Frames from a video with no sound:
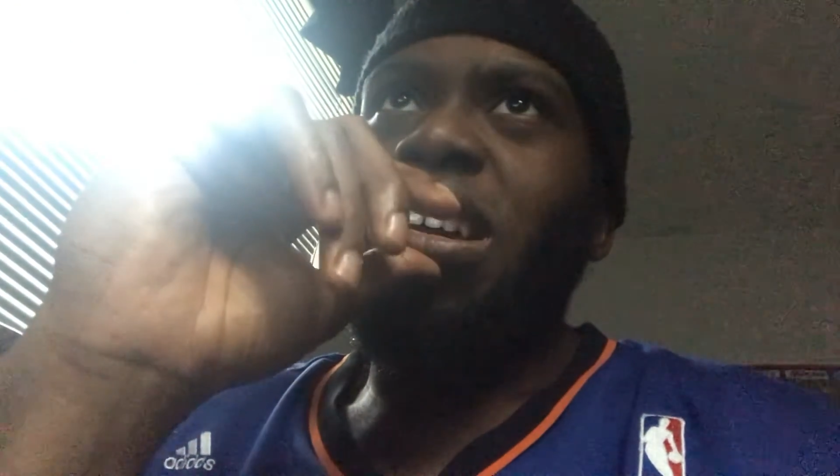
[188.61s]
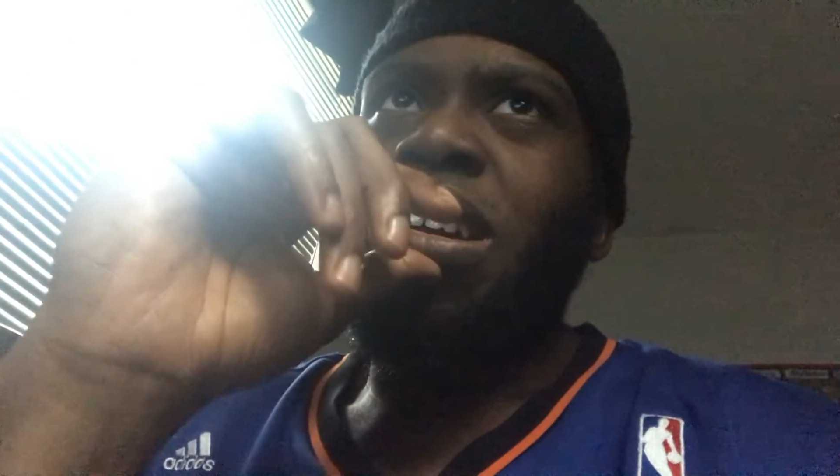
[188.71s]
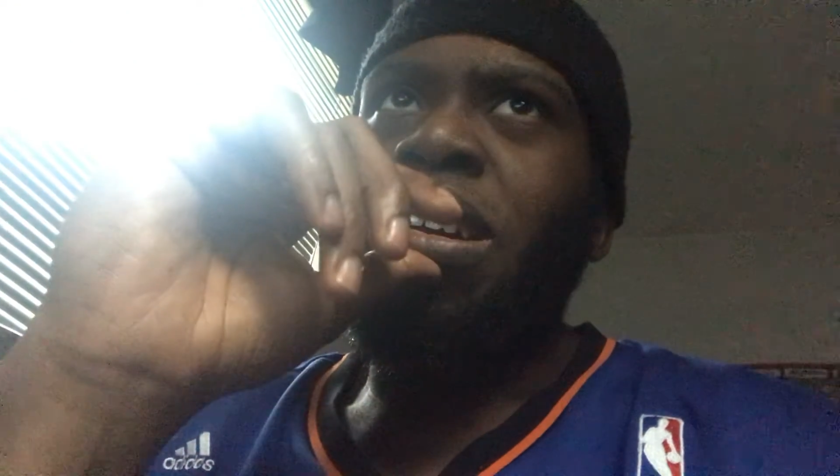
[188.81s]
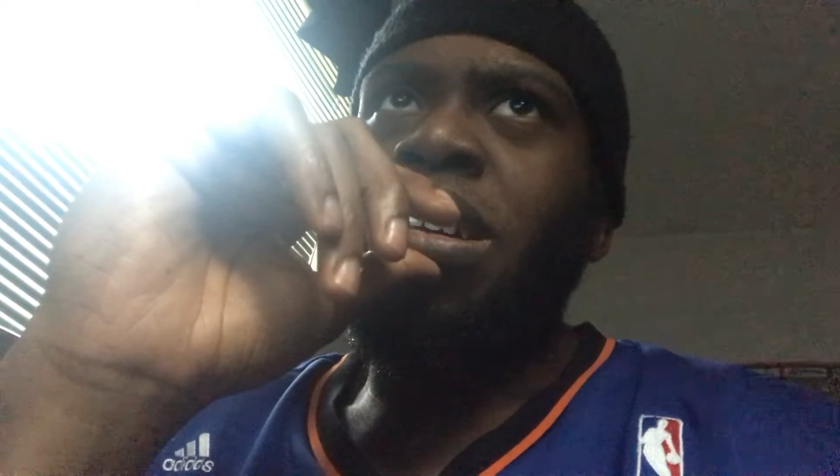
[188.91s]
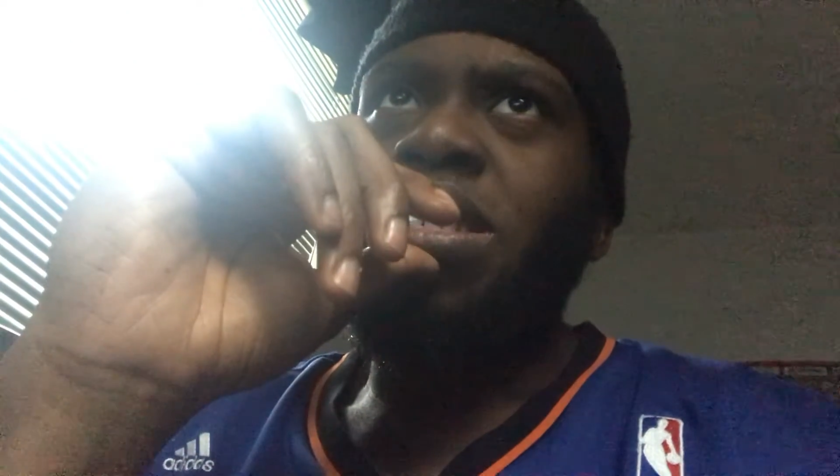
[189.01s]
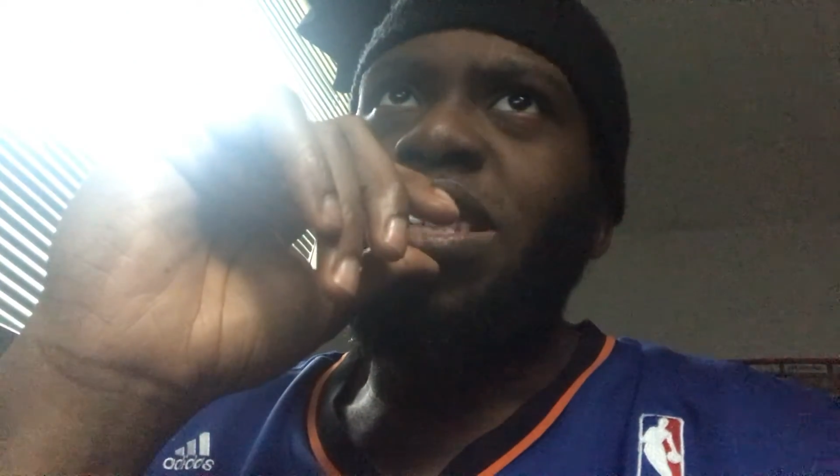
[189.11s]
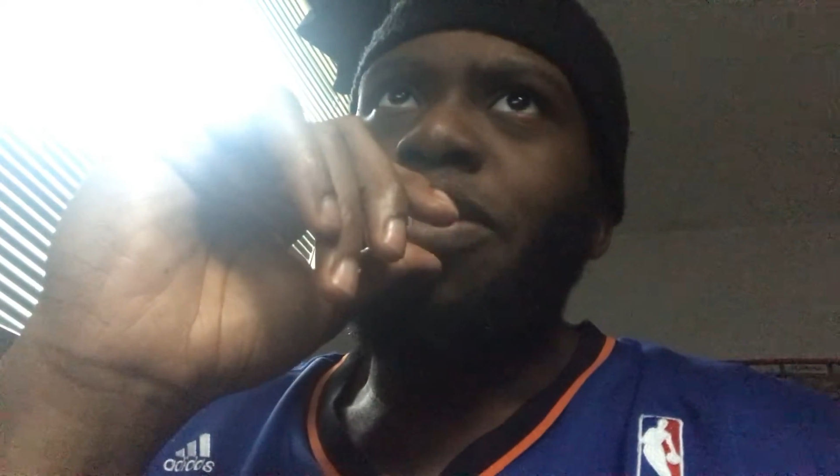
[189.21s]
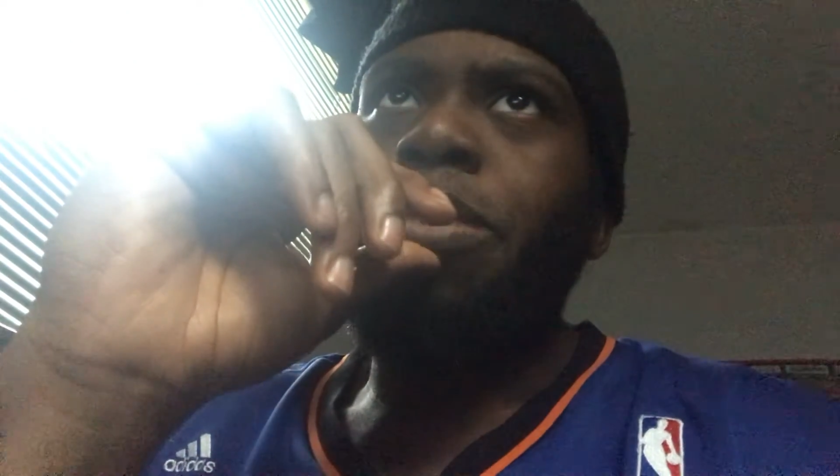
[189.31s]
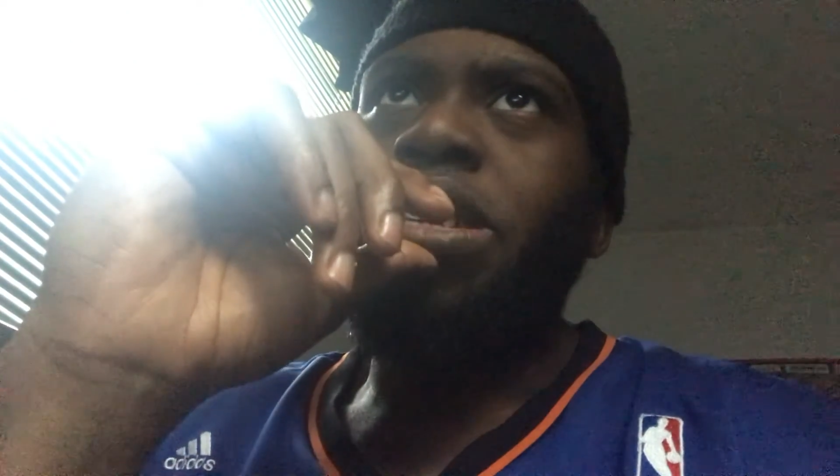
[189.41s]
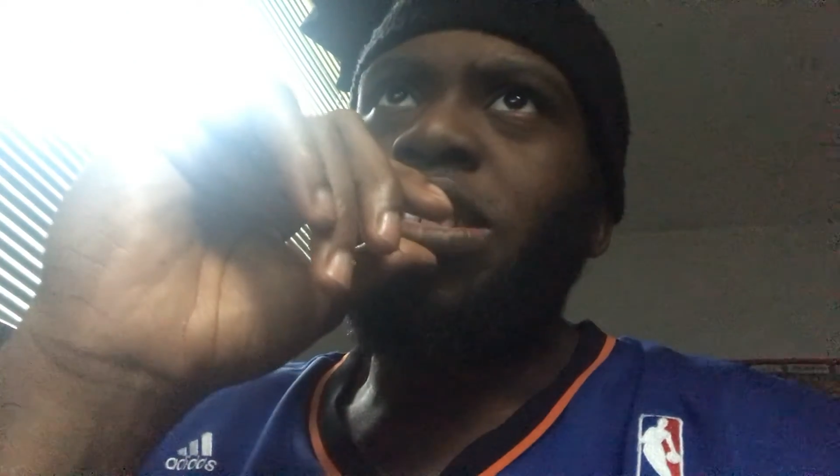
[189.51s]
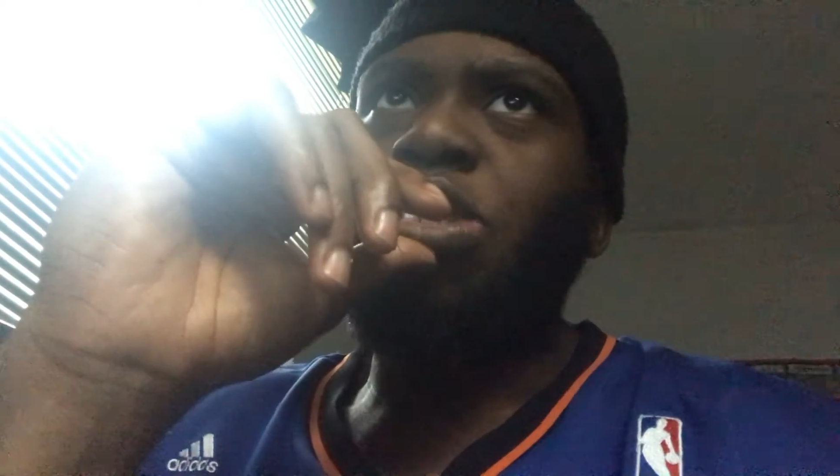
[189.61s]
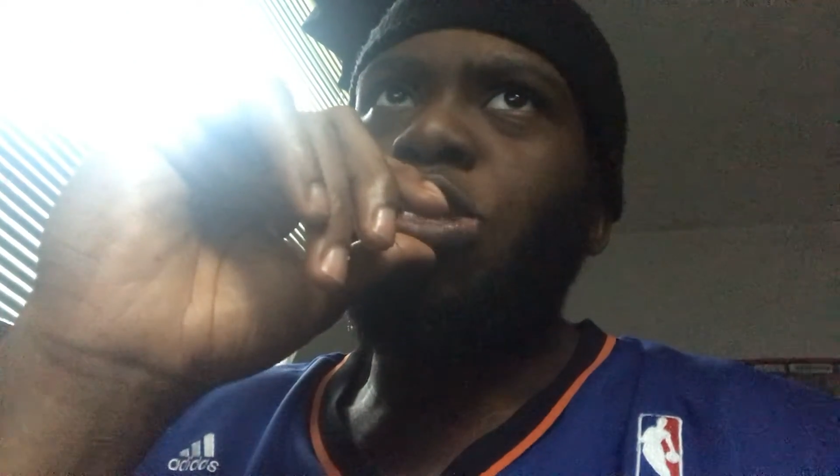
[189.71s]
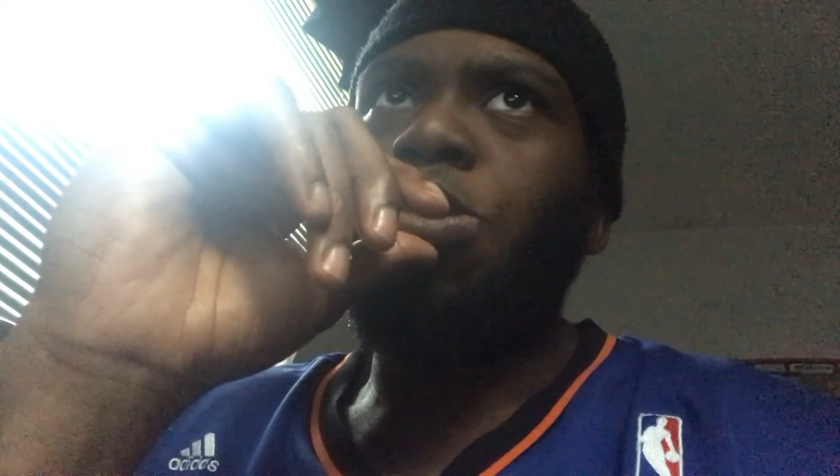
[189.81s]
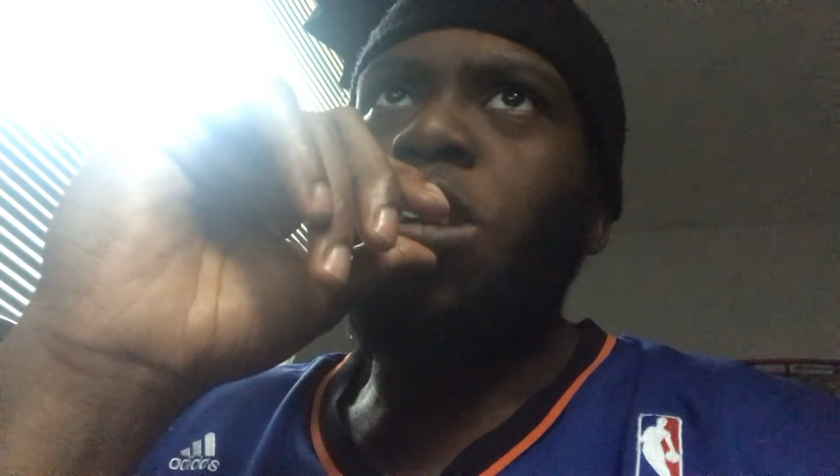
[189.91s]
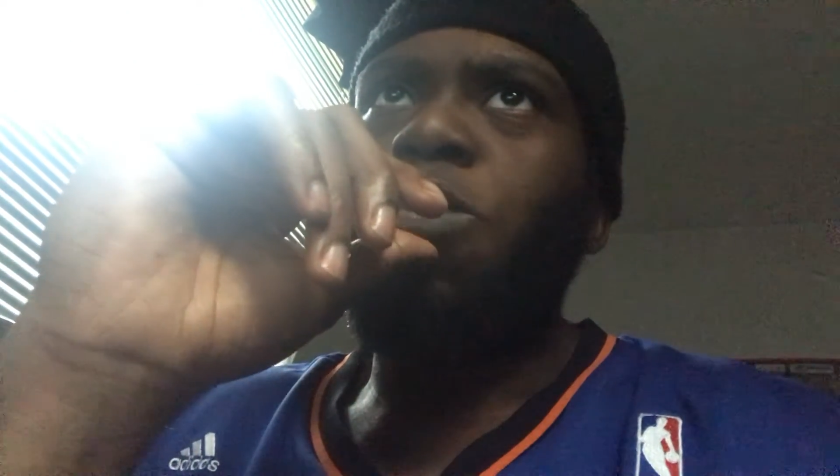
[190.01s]
uh seven minutes of
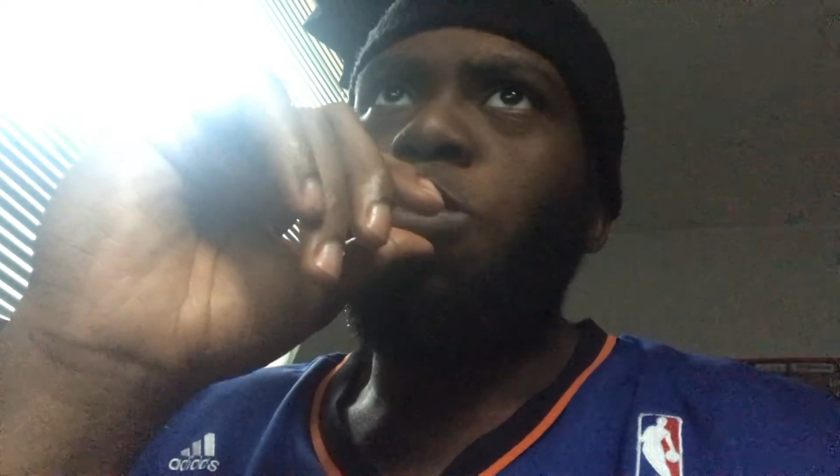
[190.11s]
Streets of Rage